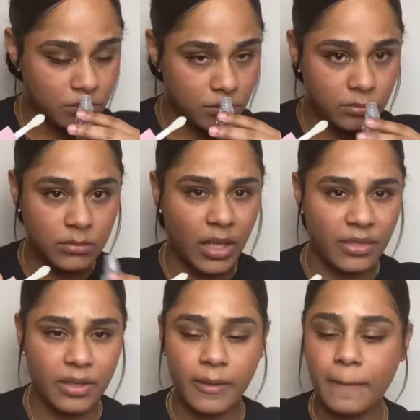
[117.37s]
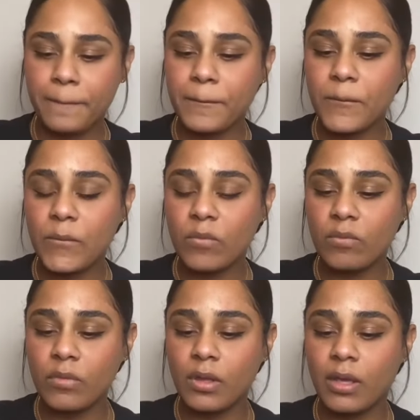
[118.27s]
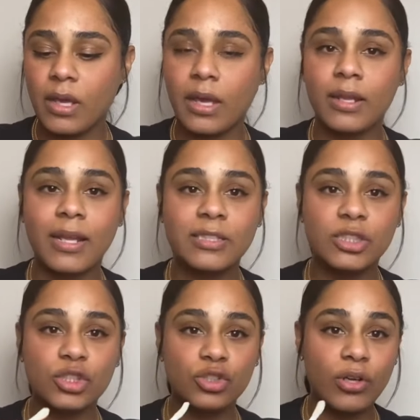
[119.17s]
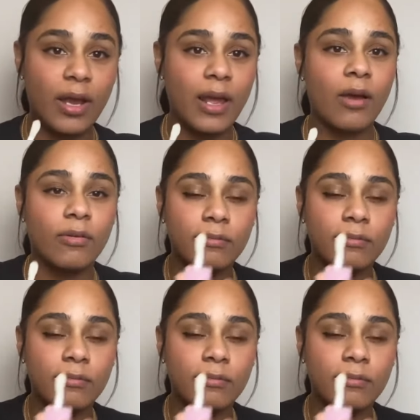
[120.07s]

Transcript: nothing, and let's try it out.